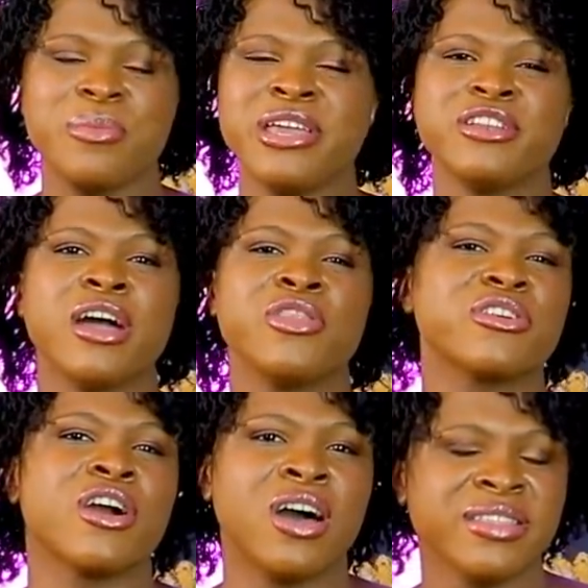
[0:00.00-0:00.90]
in
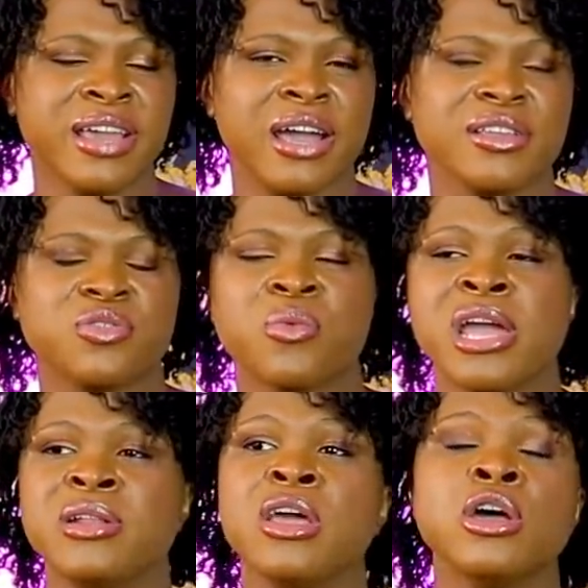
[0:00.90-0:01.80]
other contexts,
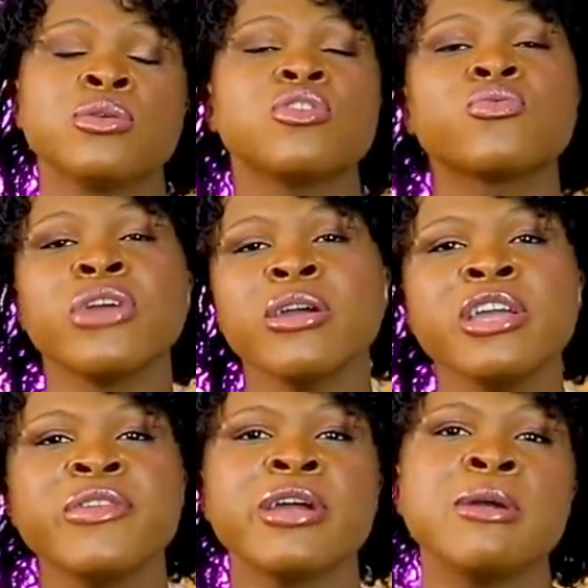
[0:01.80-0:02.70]
right? So it's
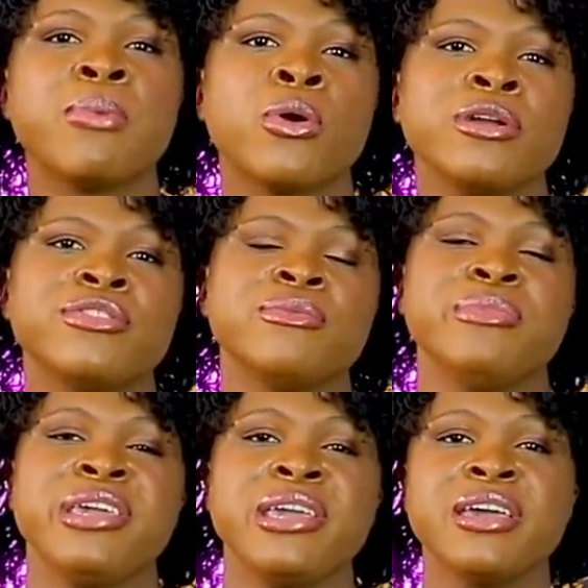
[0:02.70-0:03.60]
very, very important to
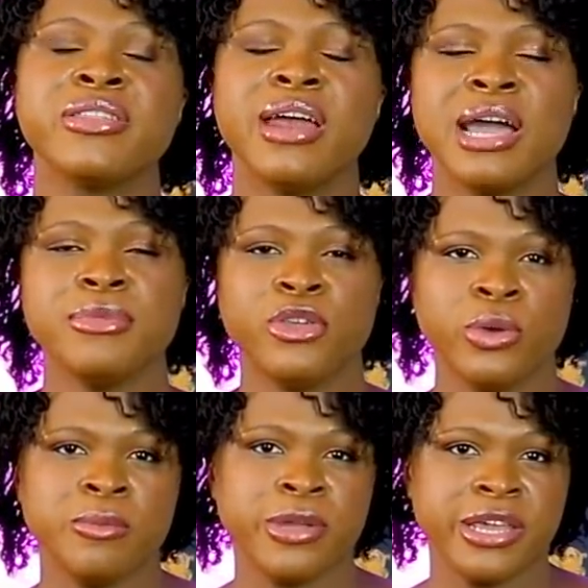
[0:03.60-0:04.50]
me that I'm
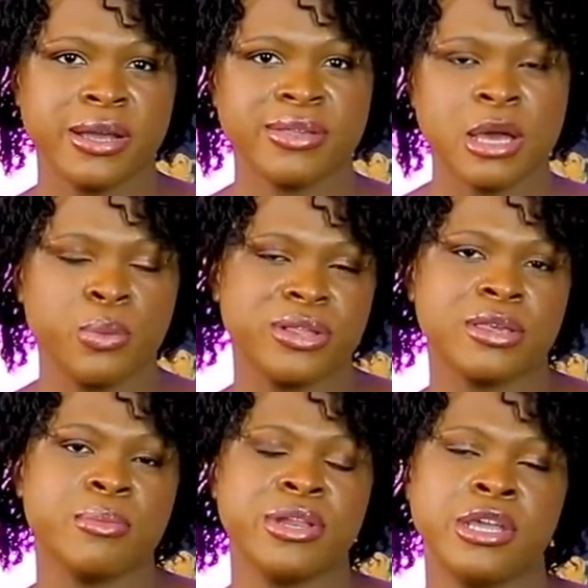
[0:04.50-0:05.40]
doing BDSM with
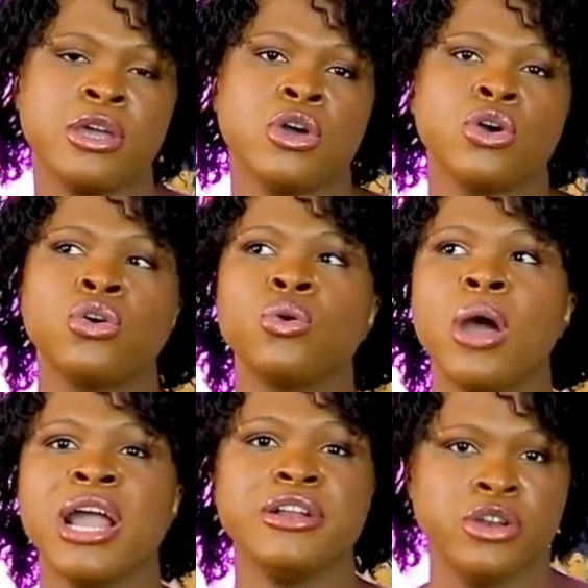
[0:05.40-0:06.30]
somebody
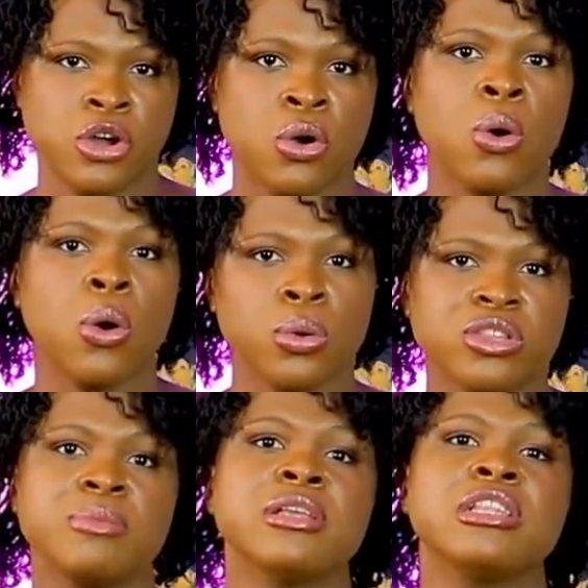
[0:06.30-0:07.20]
who I know
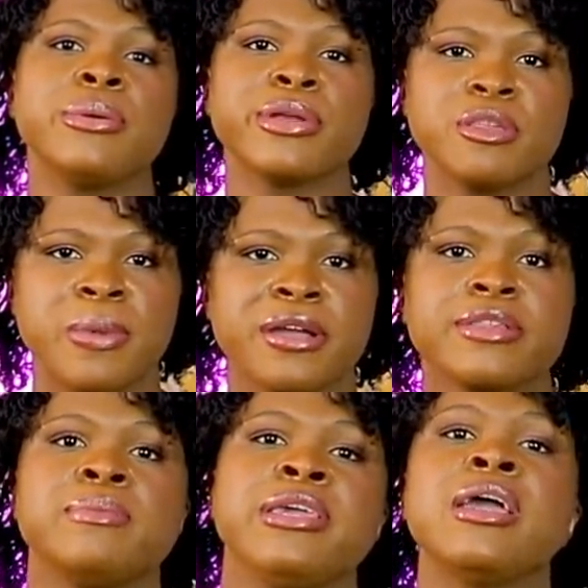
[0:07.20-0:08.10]
ultimately
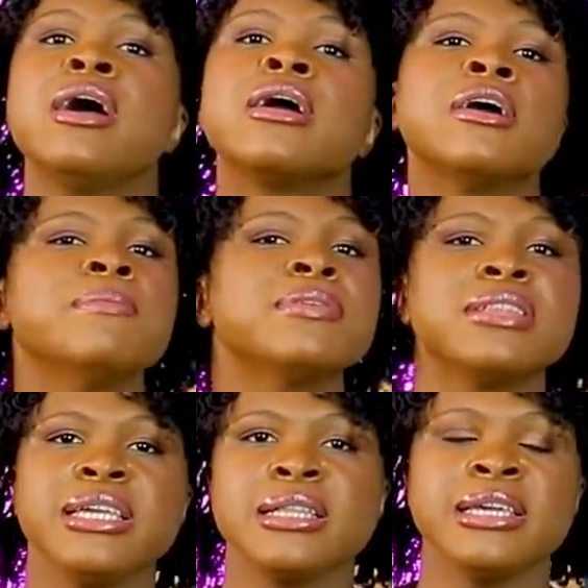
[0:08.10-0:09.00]
respects me
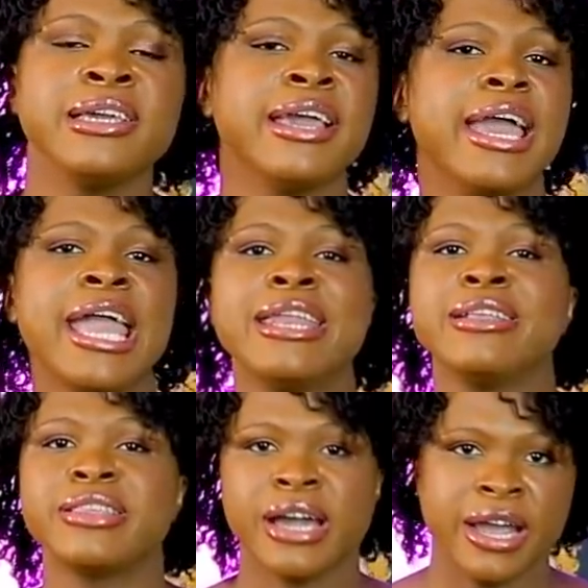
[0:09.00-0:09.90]
completely and
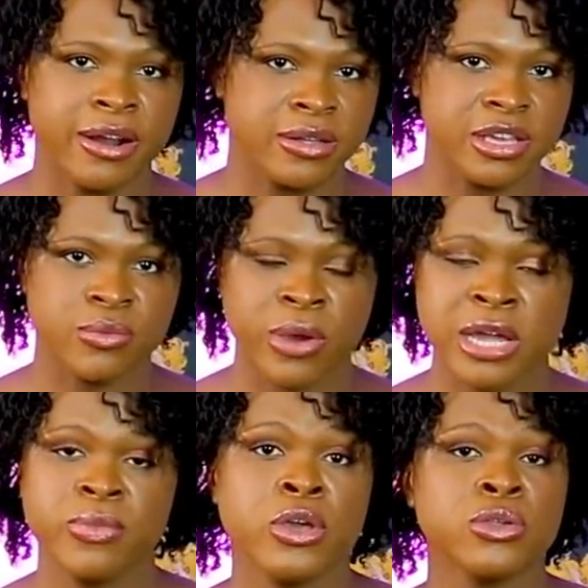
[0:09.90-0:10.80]
entirely,
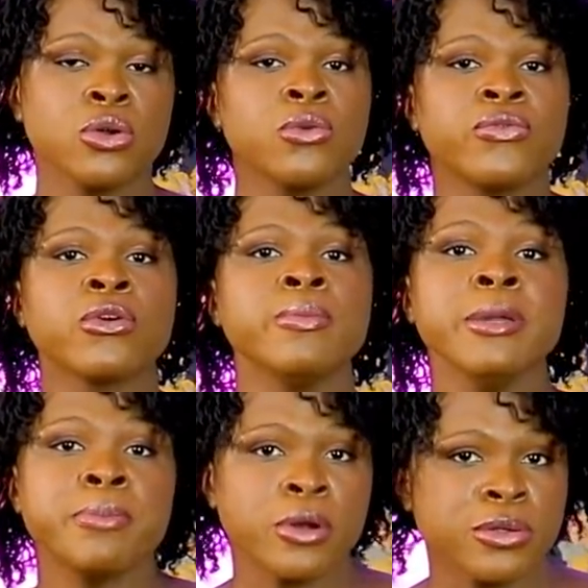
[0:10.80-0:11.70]
right? So for
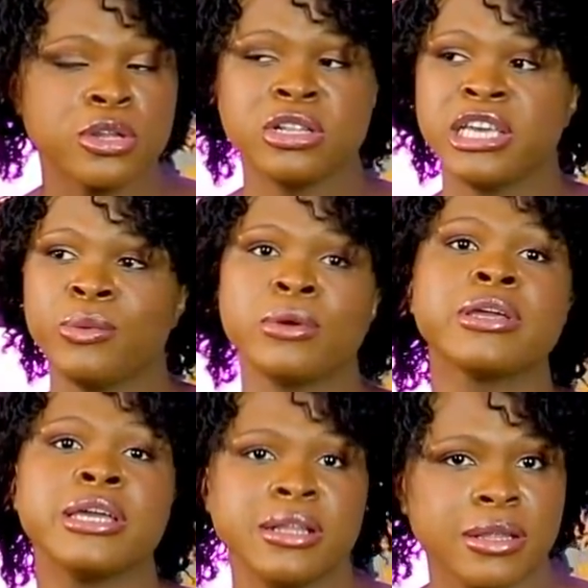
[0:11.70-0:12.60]
me personally, and we'll
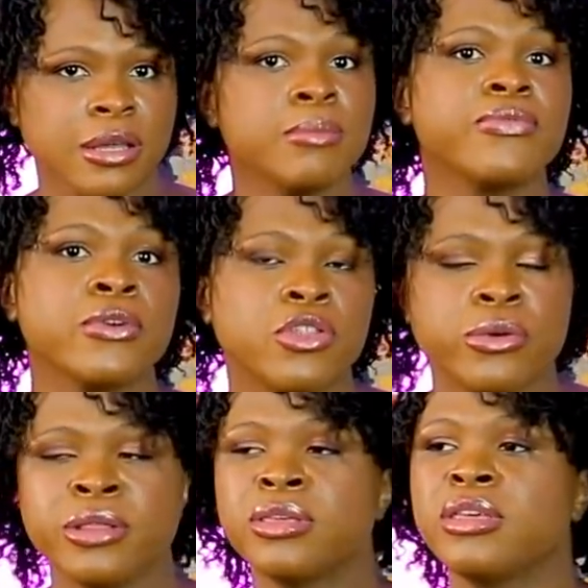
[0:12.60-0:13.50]
get
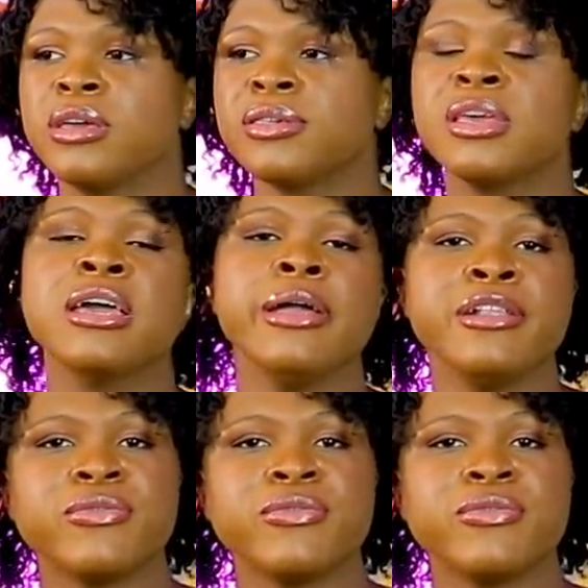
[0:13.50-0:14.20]
further into this, it's